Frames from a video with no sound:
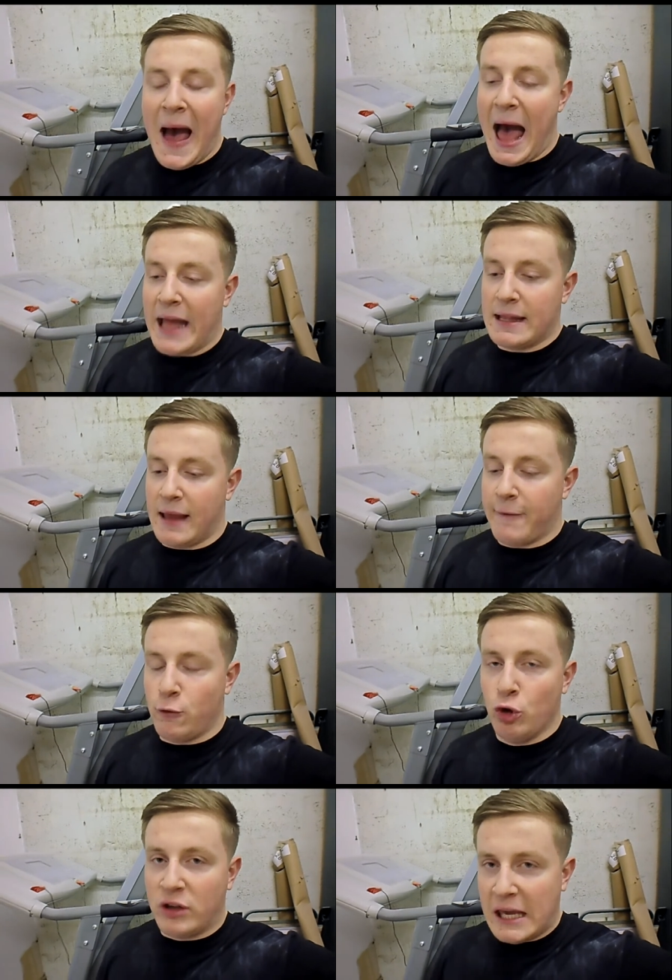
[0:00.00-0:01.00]
And
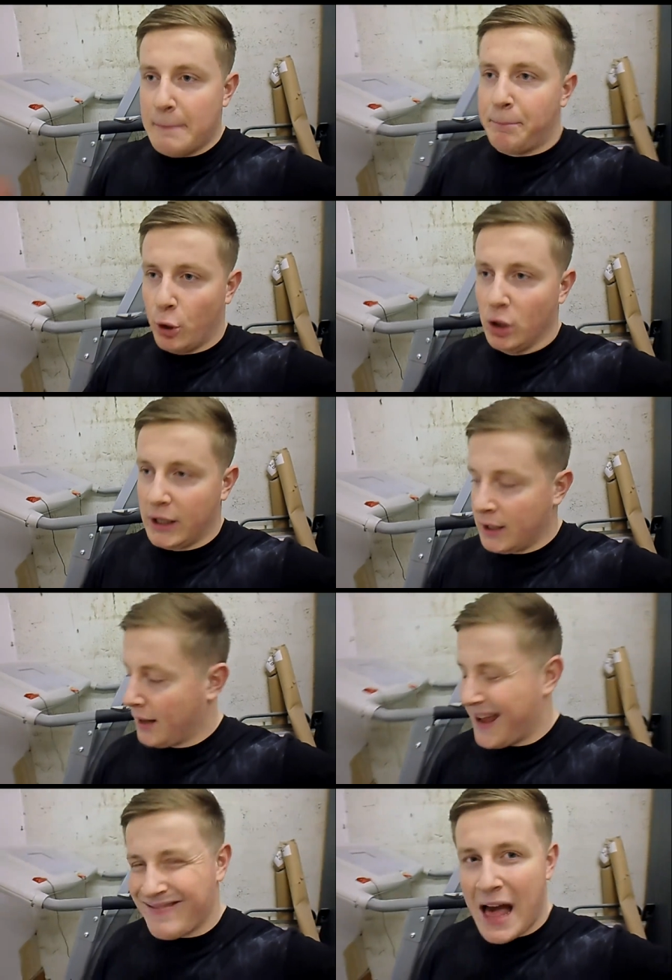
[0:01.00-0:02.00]
if you keep
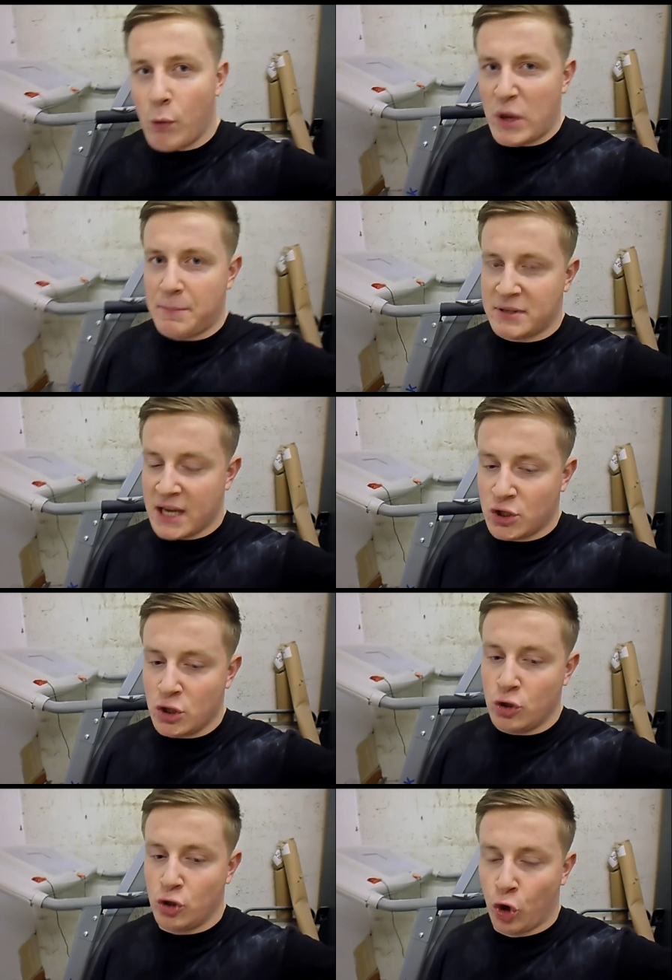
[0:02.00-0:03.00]
pulling in that weak
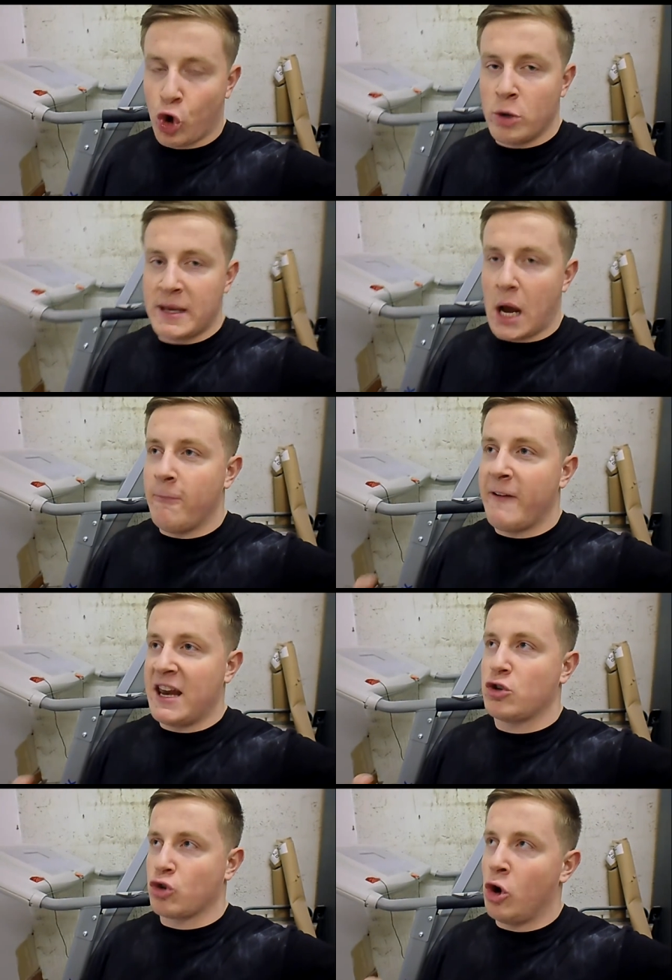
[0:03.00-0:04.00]
position, you're going to become
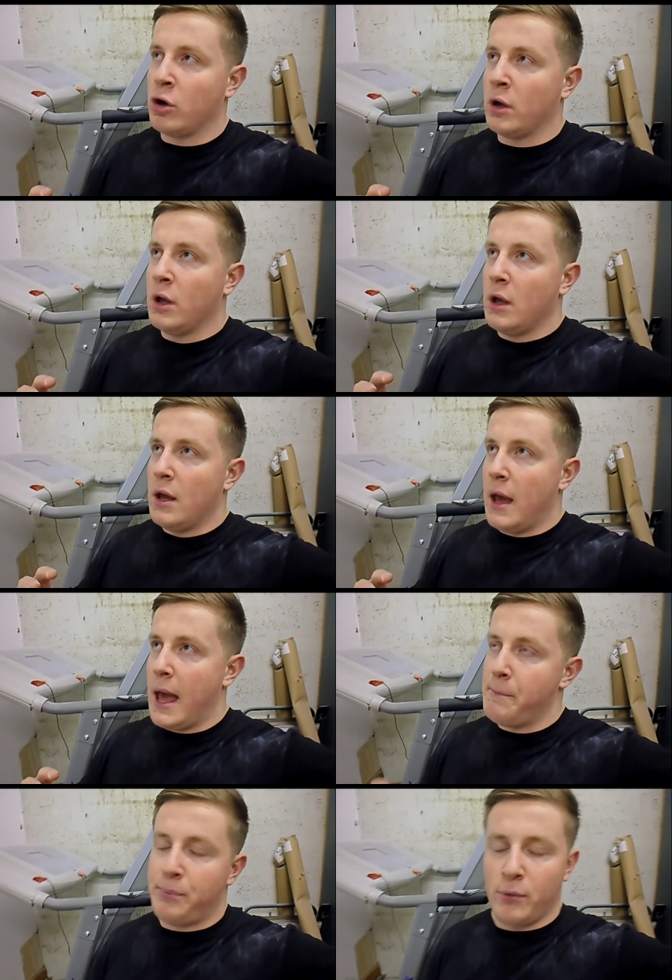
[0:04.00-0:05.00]
very strong,
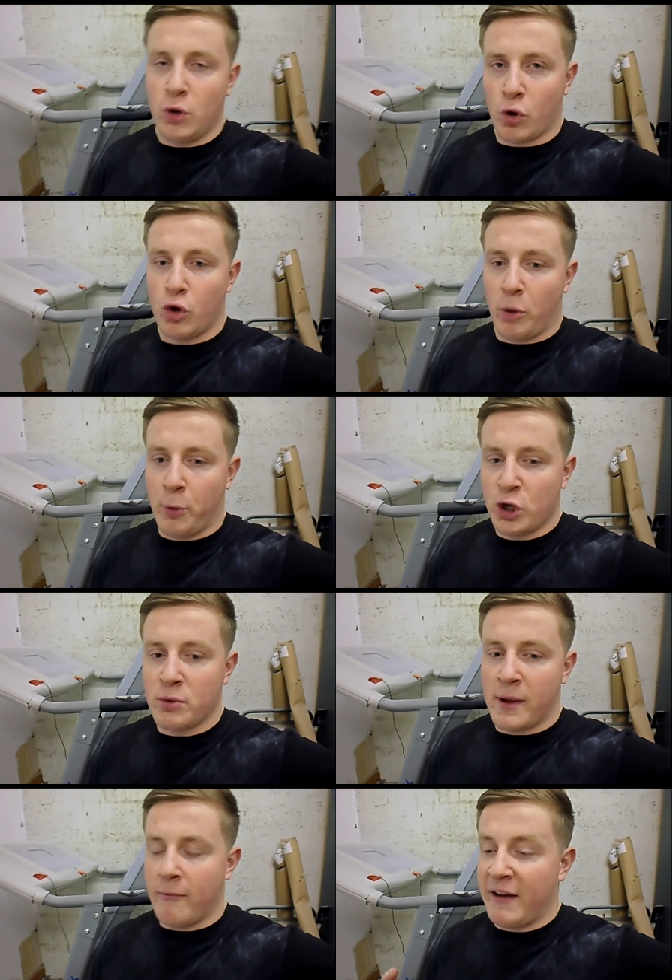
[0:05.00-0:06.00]
and your body's
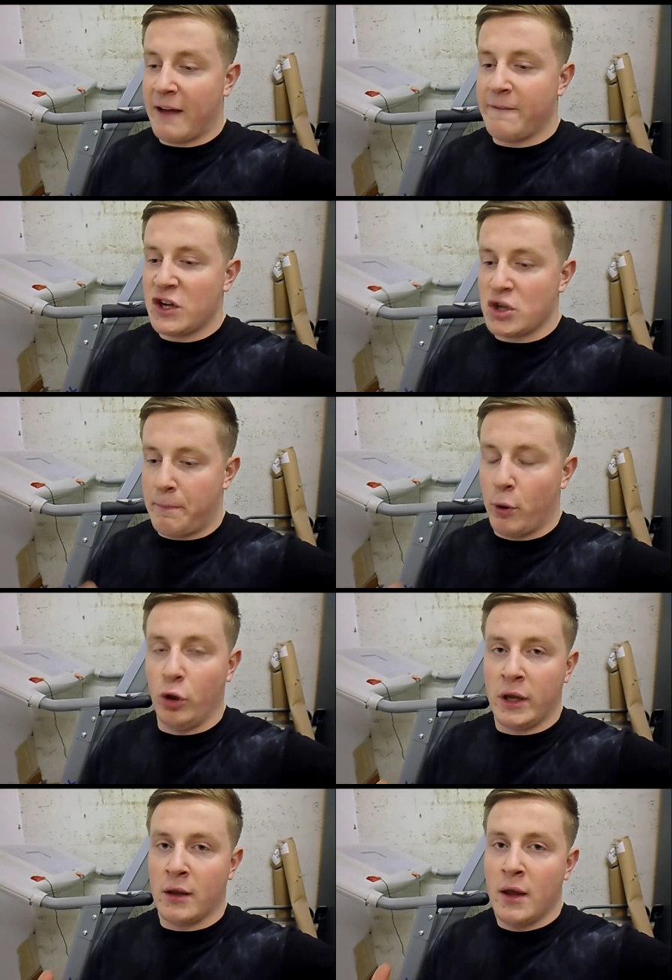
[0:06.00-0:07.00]
going to become very efficient at
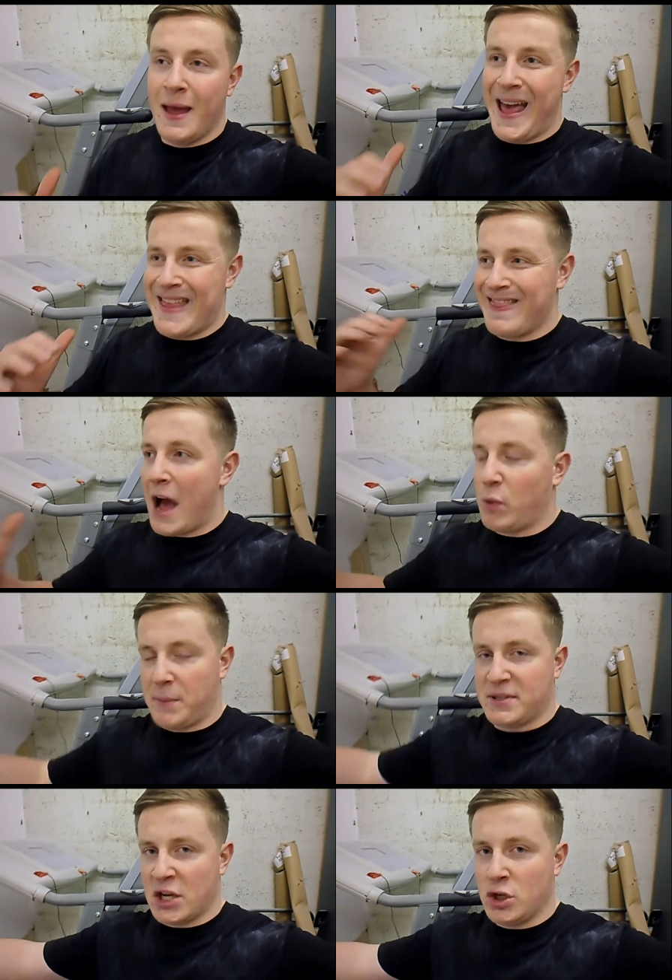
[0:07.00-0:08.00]
pulling in that
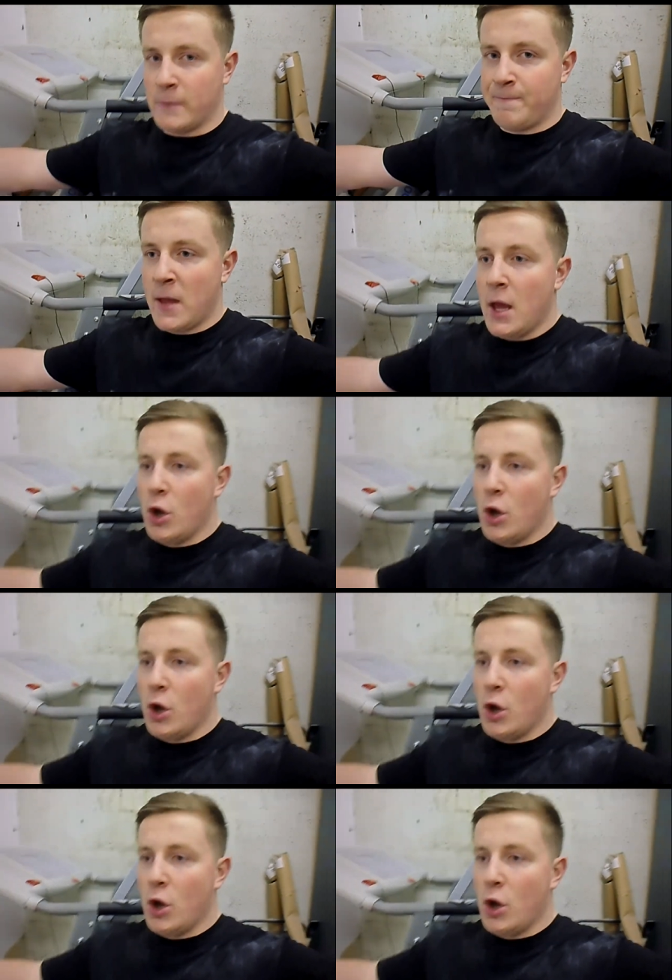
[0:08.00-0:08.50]
weak position.